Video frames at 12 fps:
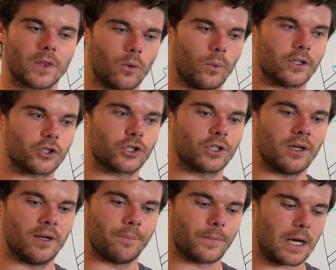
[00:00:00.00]
which
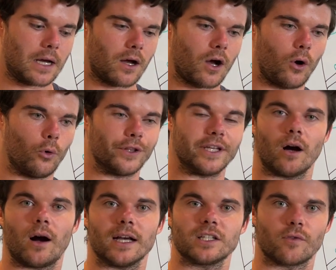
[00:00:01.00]
hold the
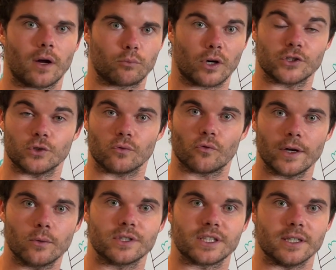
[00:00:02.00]
highest vibrational
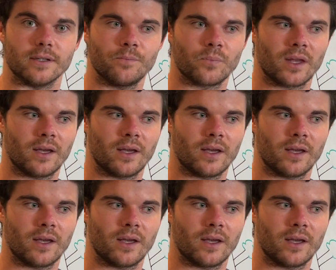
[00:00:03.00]
frequency.